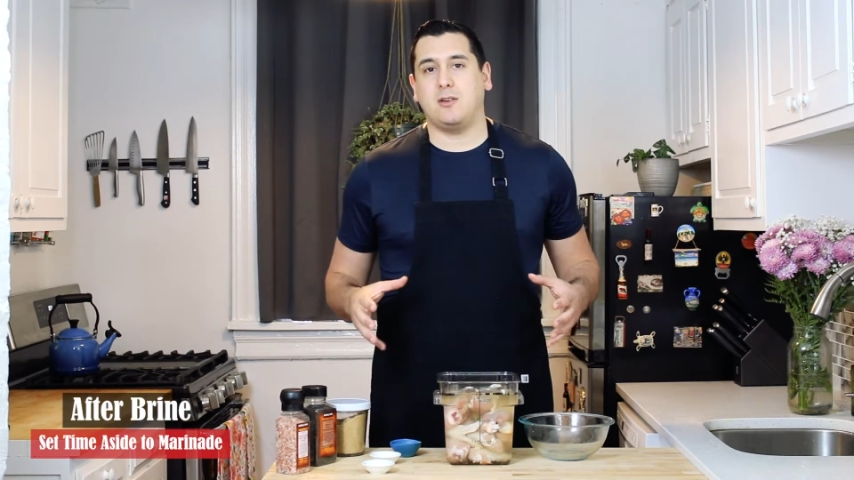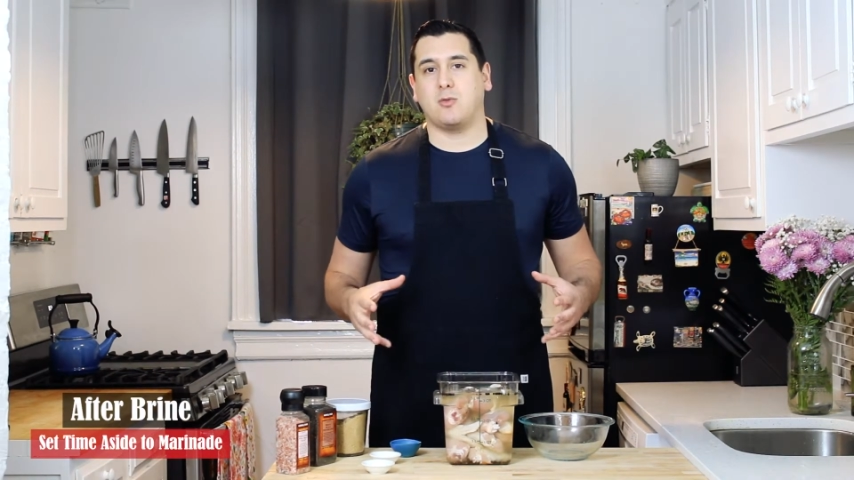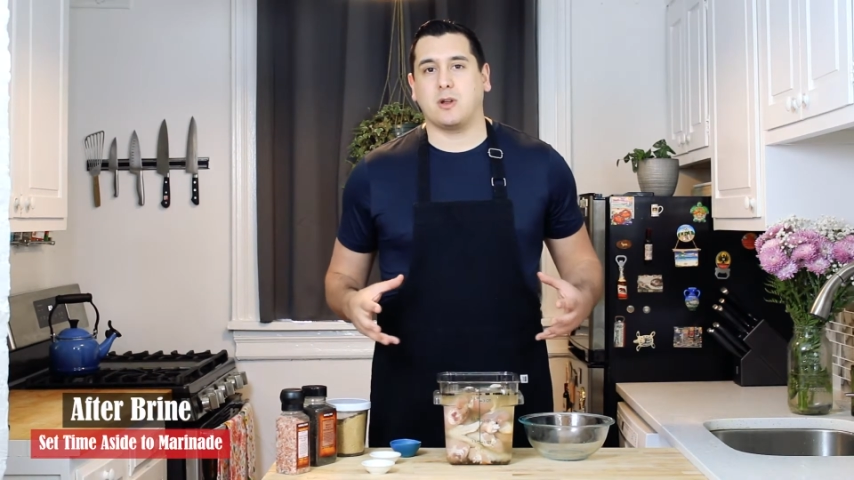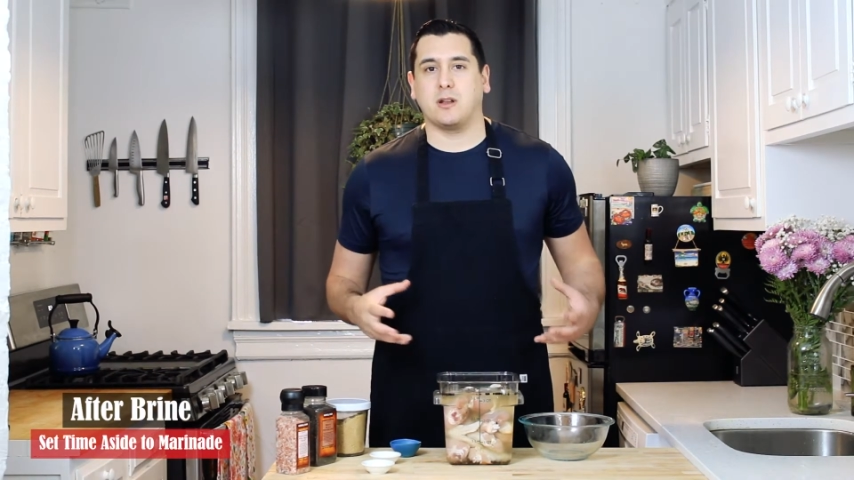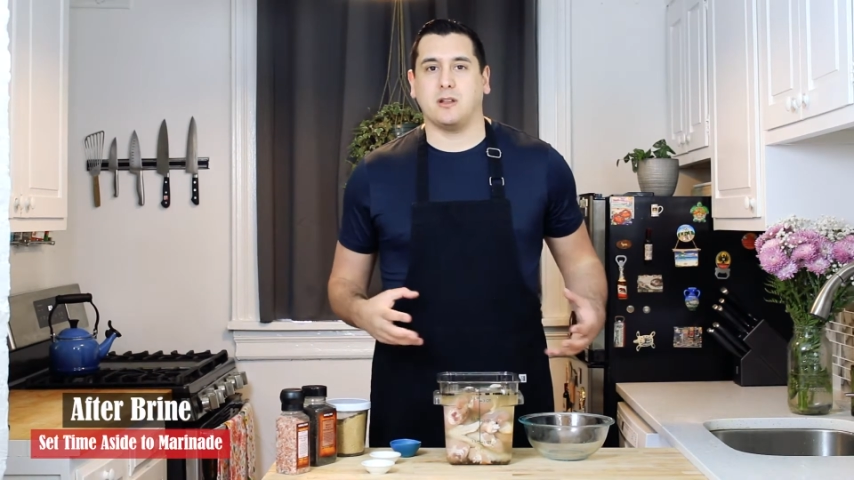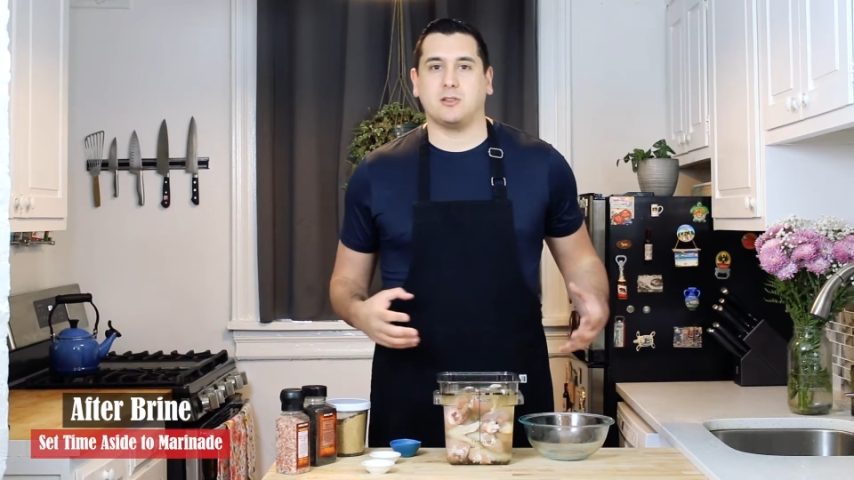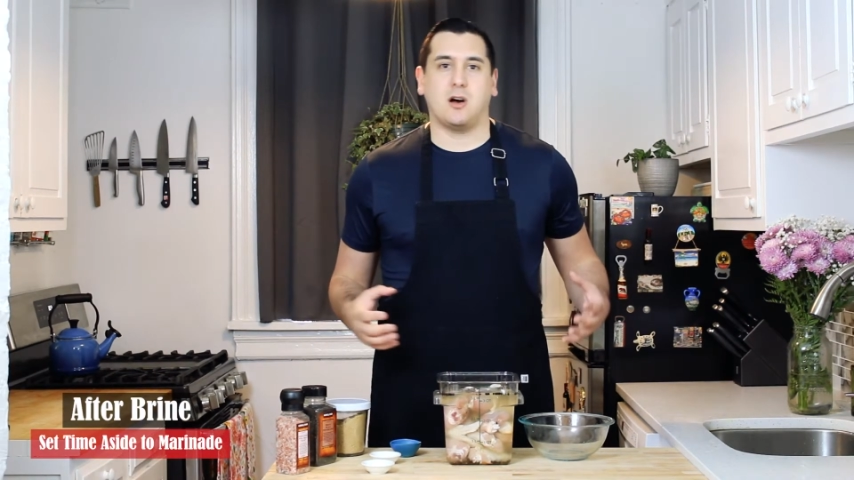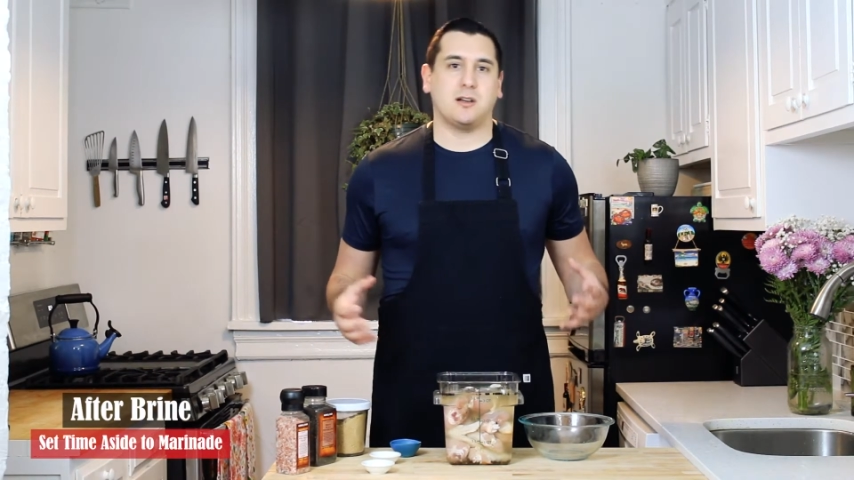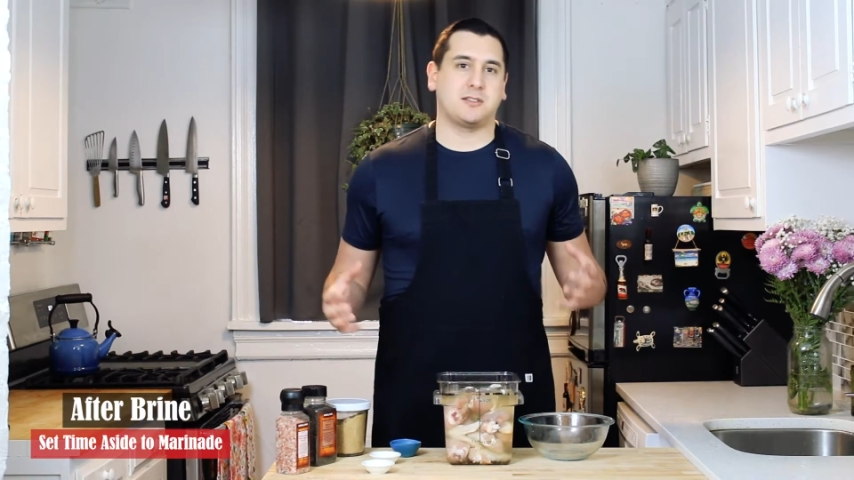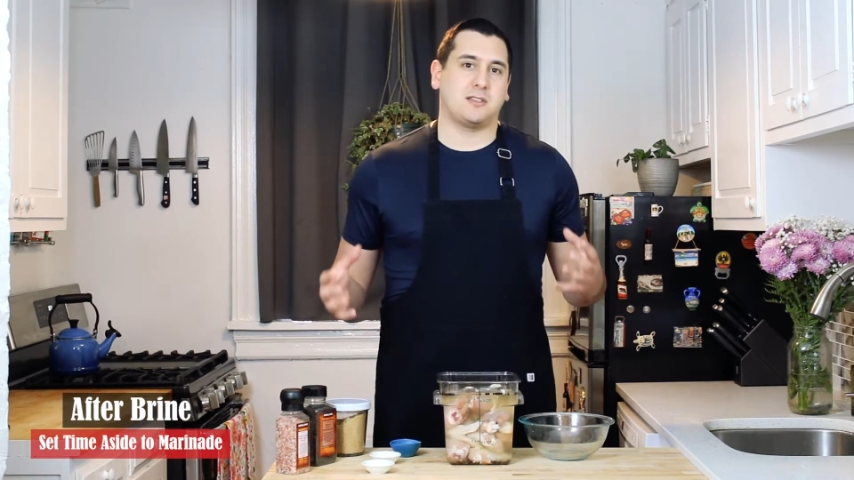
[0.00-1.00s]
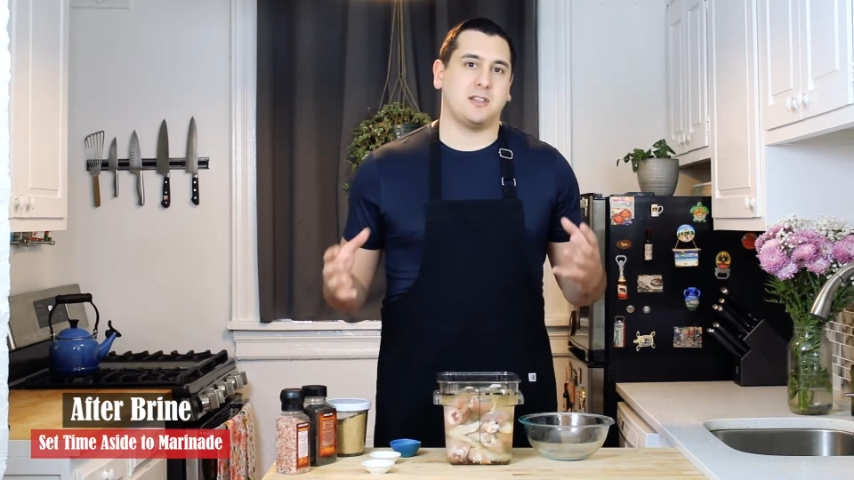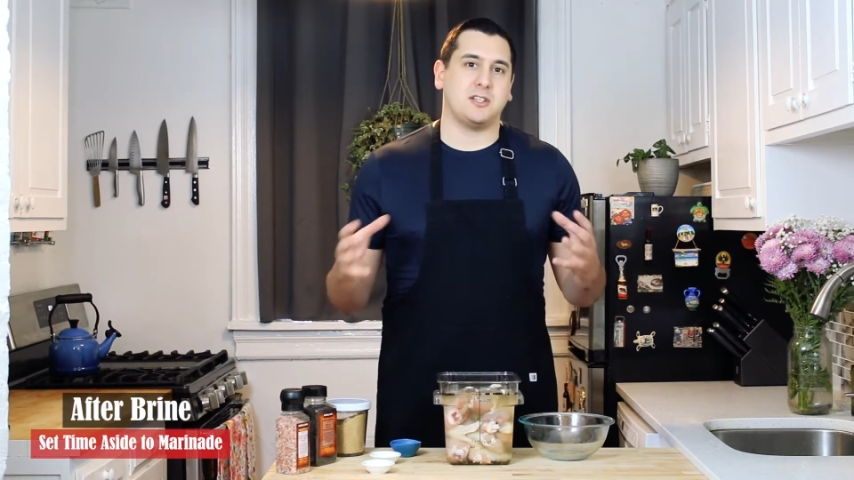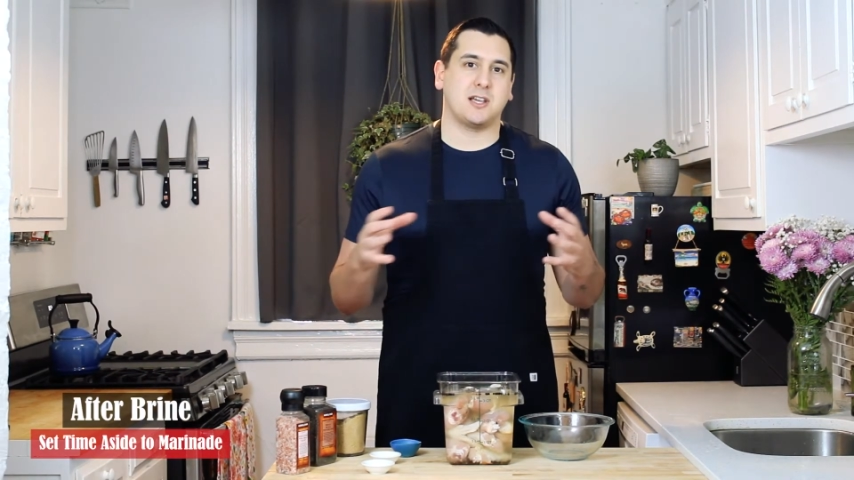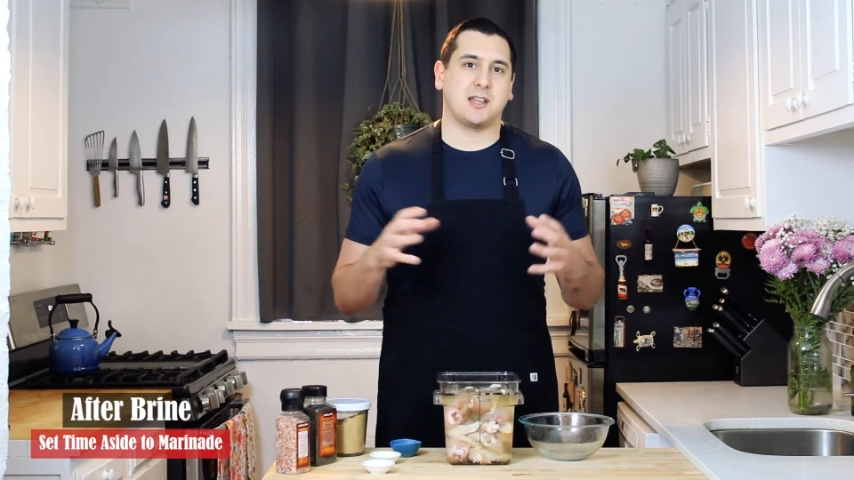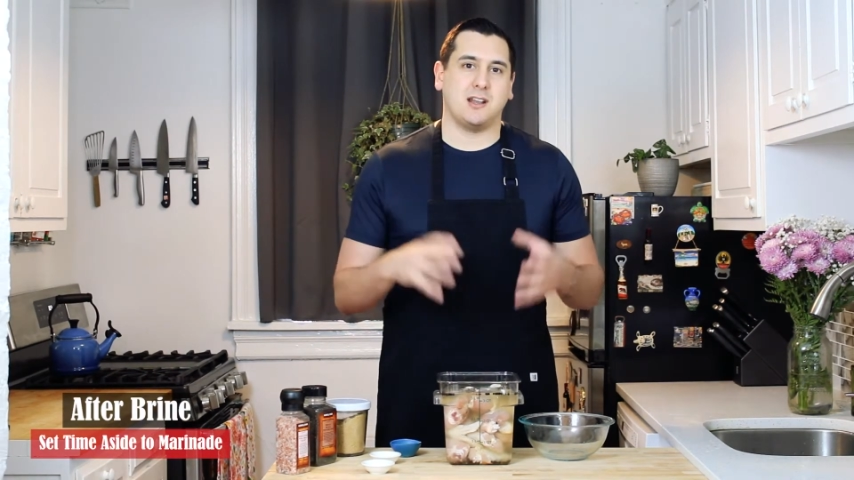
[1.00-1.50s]
we're gonna toss the
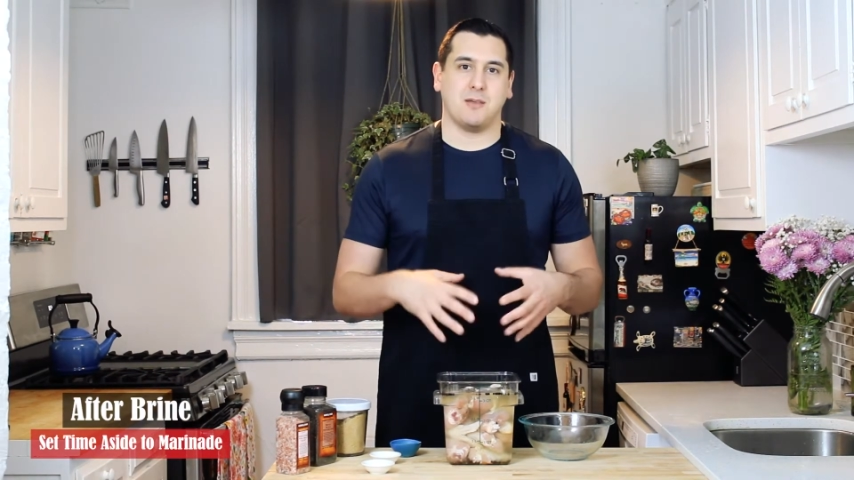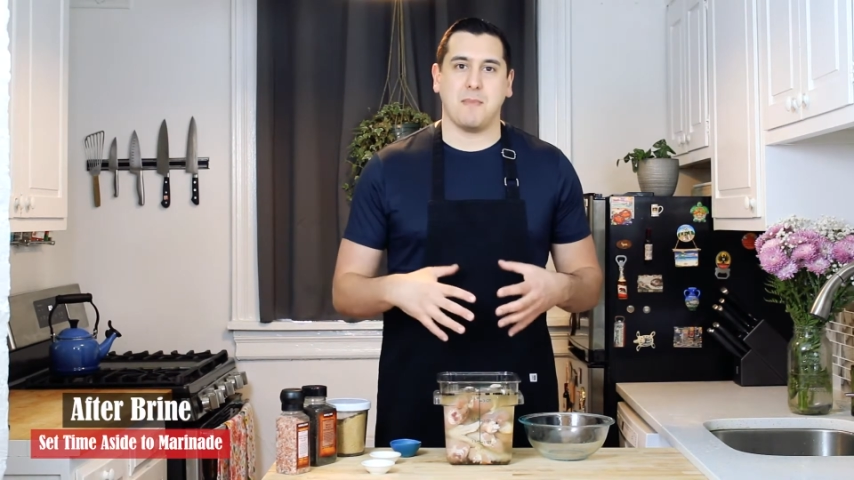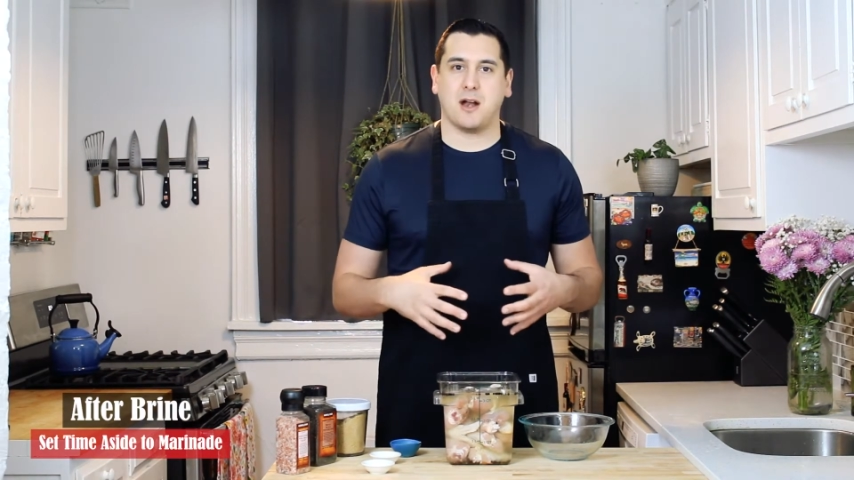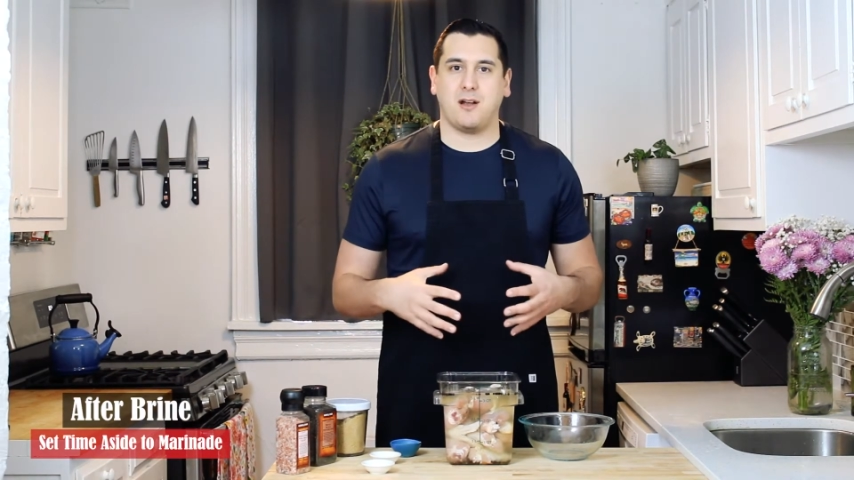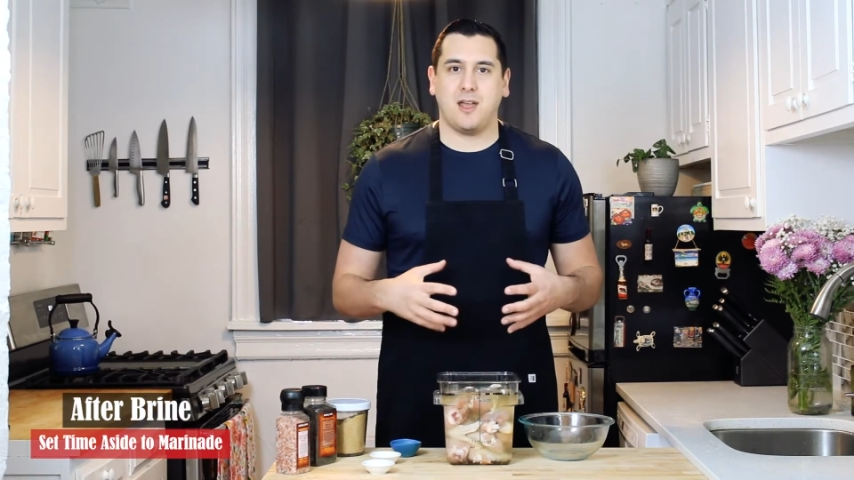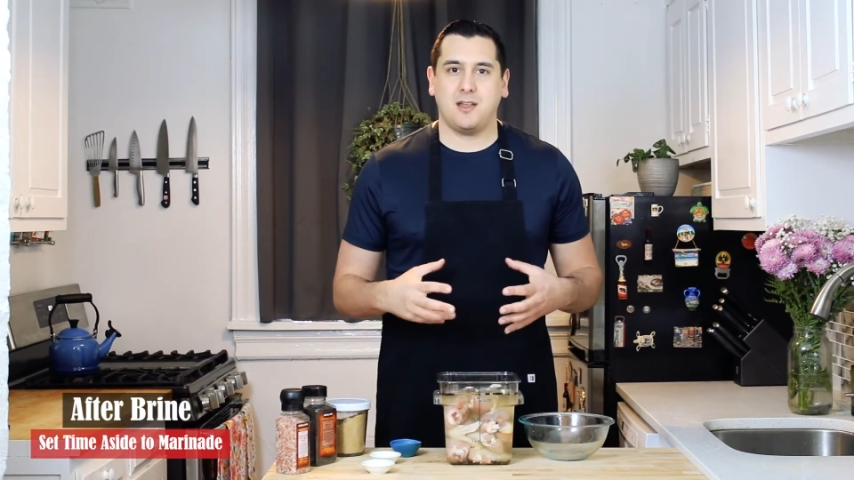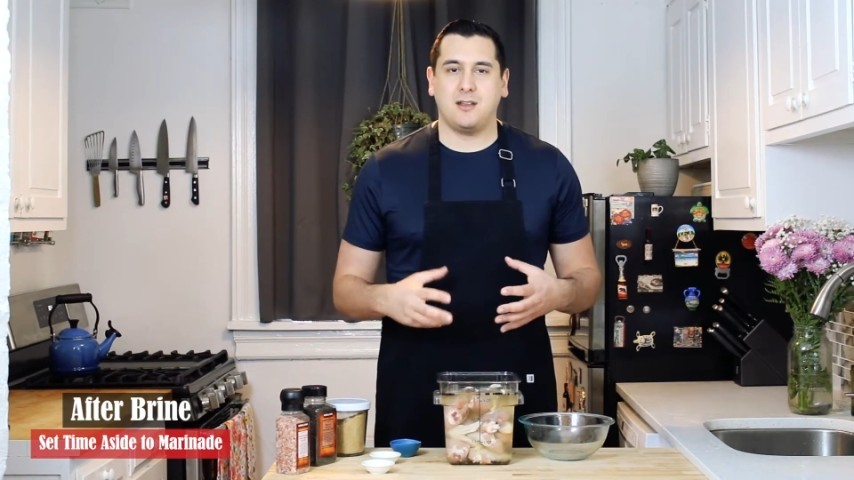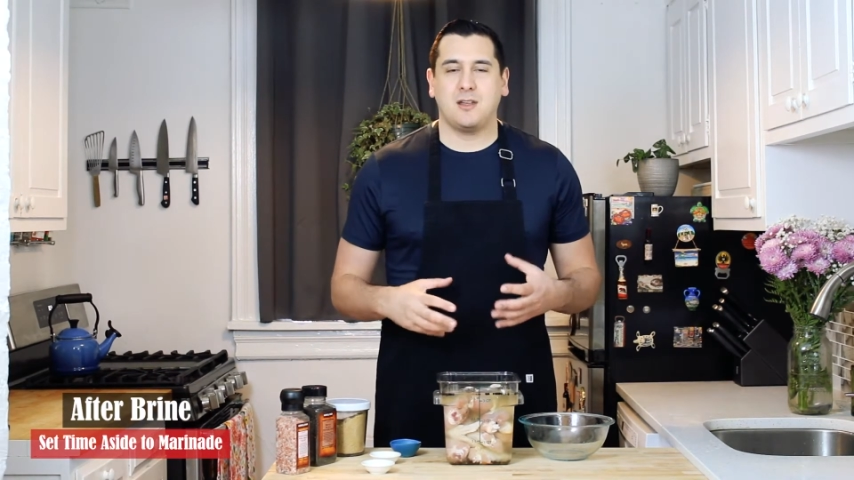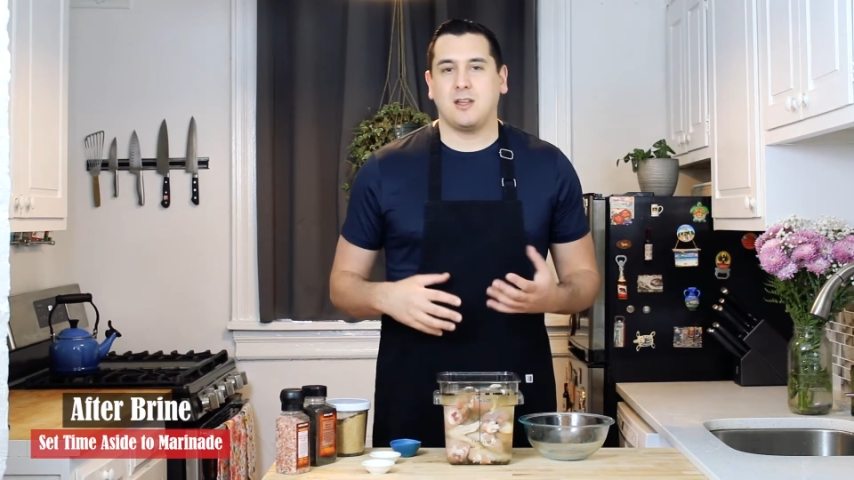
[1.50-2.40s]
chicken in the marinade,